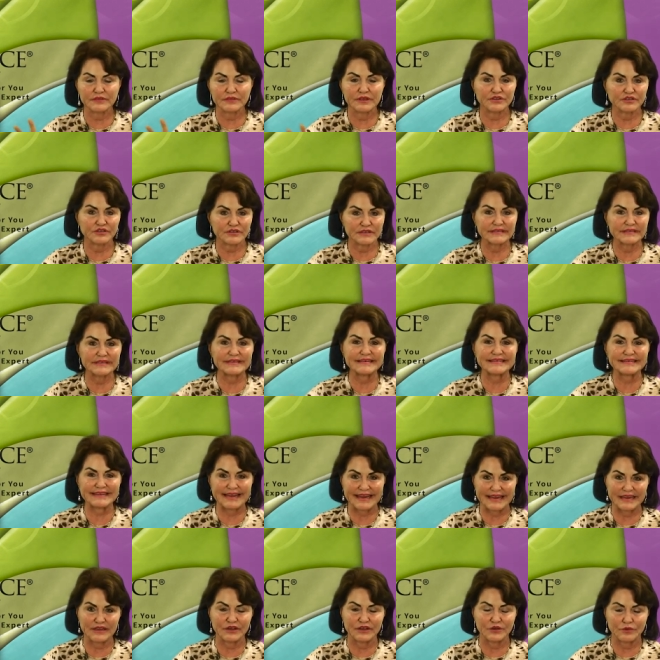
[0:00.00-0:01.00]
They just
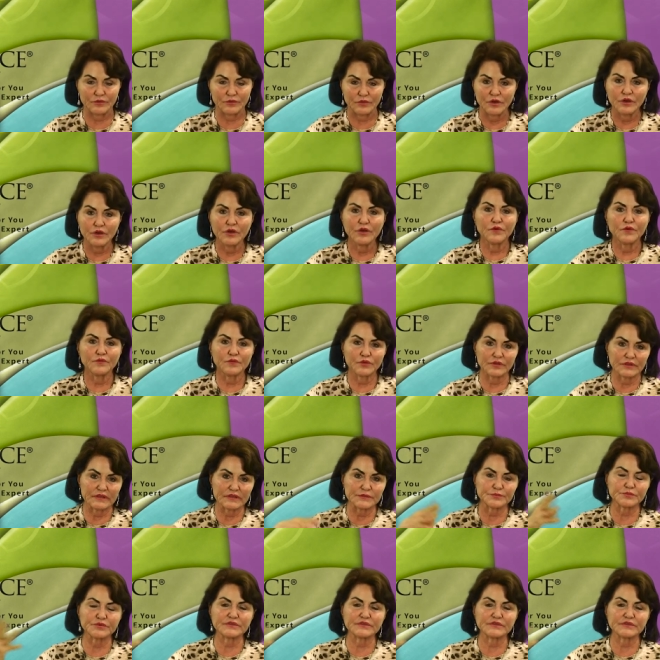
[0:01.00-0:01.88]
sedate you for this